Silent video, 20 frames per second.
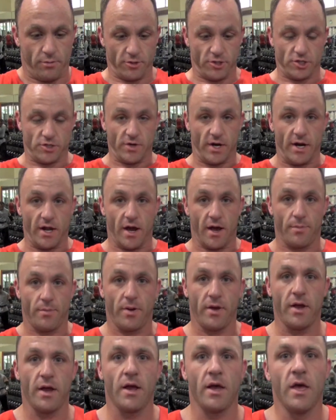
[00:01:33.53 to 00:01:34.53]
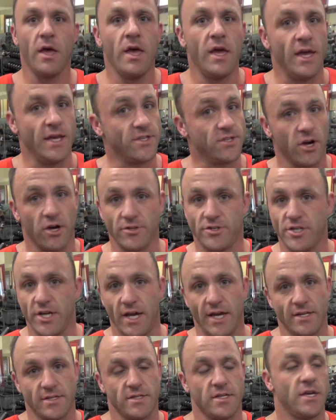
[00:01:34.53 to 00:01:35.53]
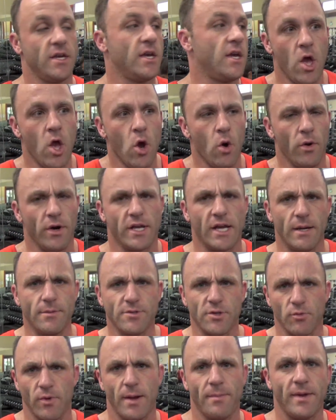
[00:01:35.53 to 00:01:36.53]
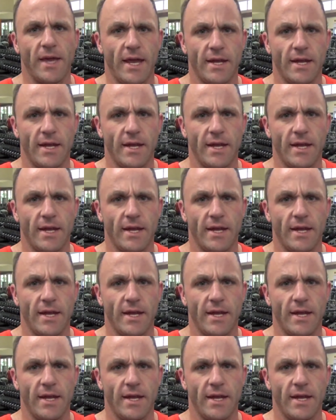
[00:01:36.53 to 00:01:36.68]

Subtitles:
push straight up. It's all chest. When it comes to rep